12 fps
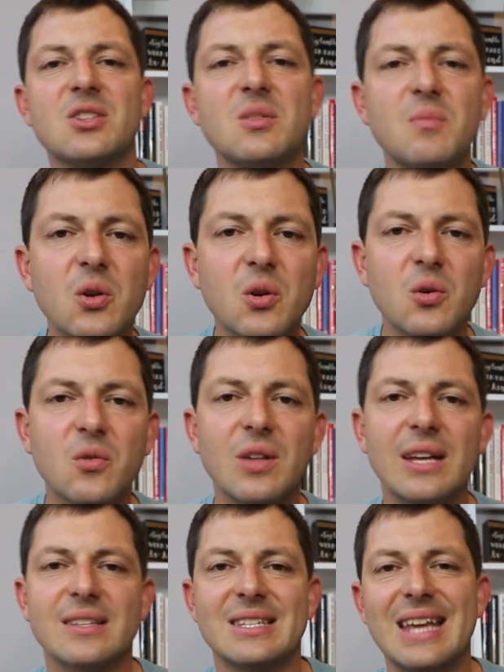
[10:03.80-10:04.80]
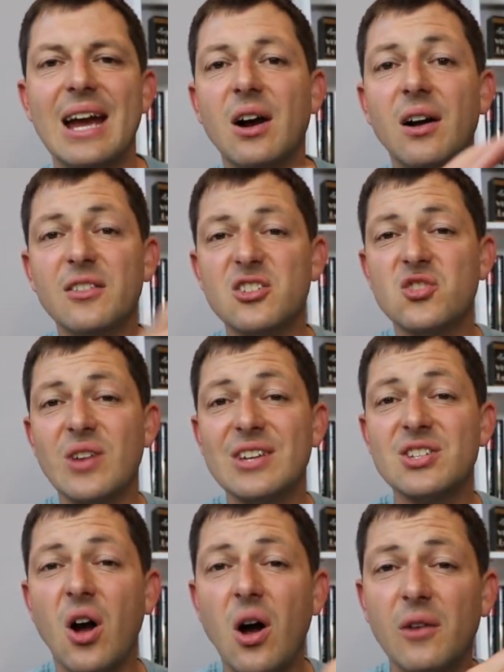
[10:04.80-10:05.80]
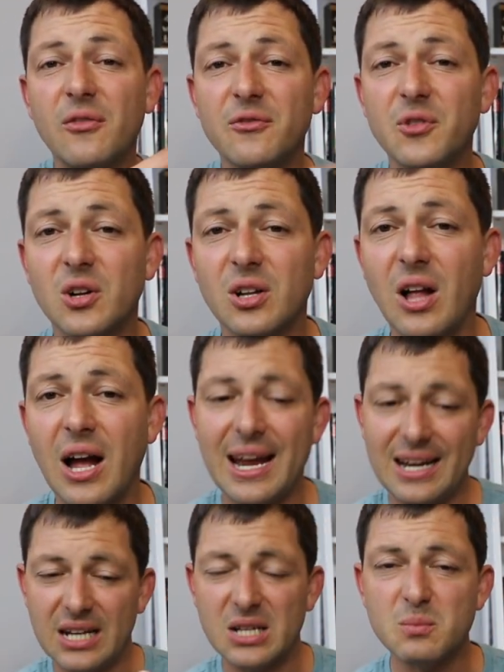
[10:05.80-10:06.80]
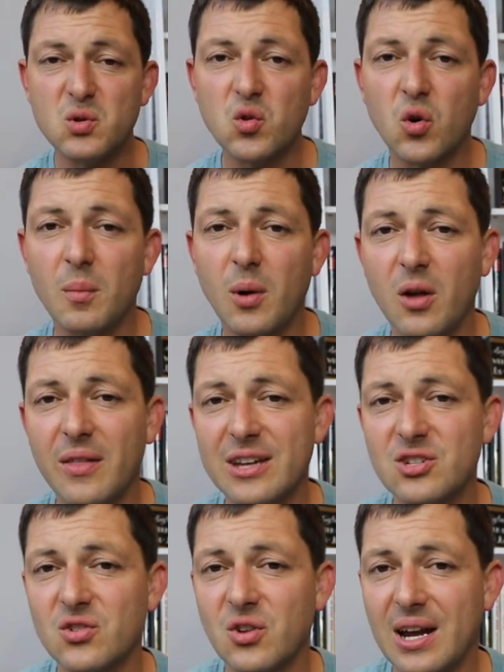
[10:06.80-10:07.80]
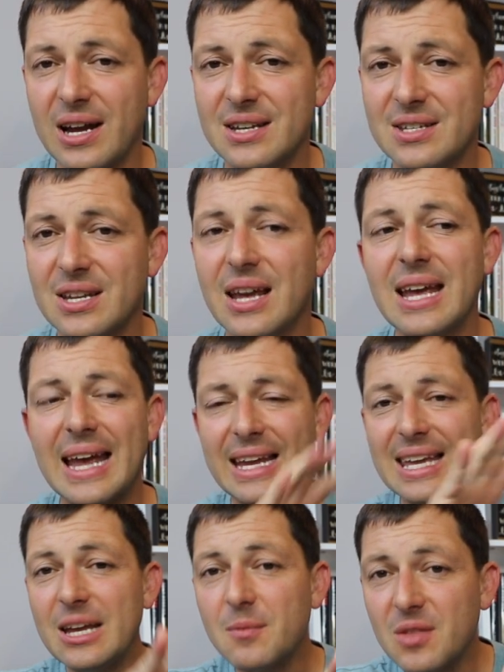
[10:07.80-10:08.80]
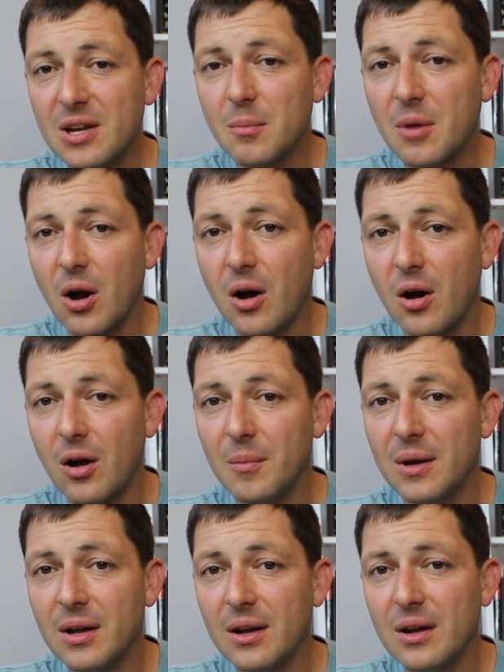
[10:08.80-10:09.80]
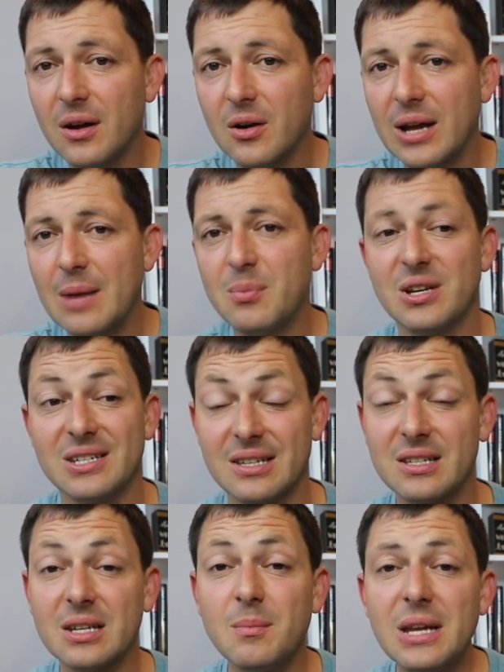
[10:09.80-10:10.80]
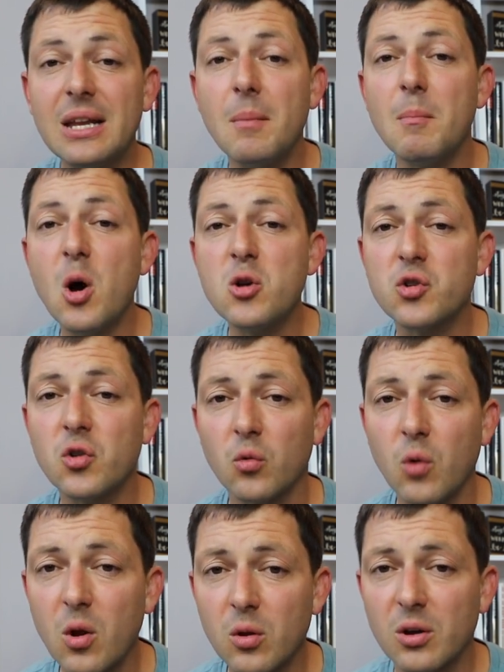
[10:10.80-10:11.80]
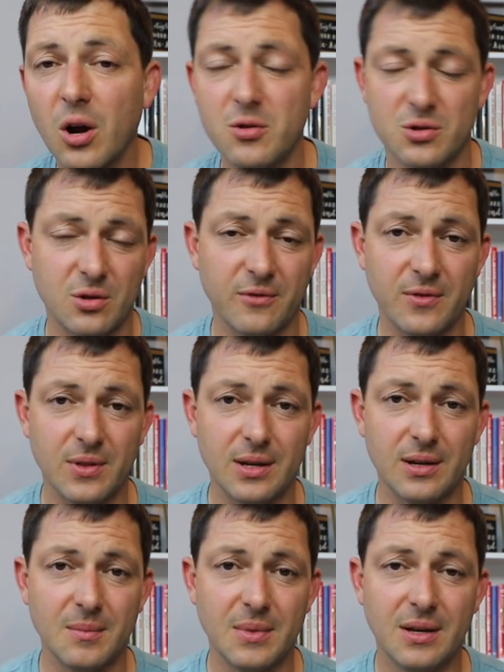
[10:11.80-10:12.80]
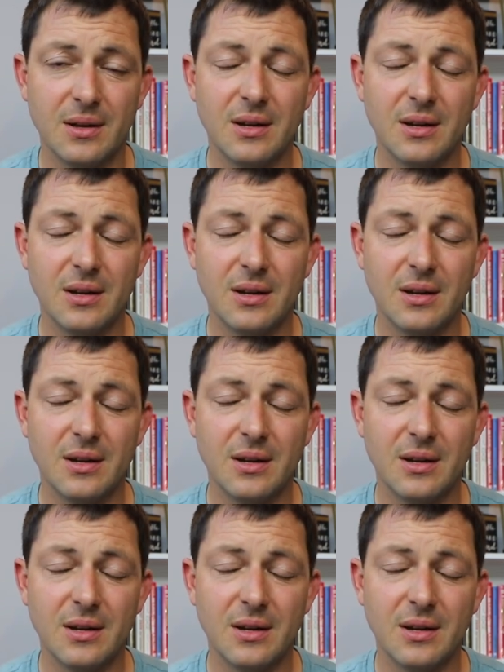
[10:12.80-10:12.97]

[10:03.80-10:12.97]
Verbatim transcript: smooth and to take all the stress off of your client and absorb all that stress and keep them calm, okay? Because this can be an emotional roller coaster for them.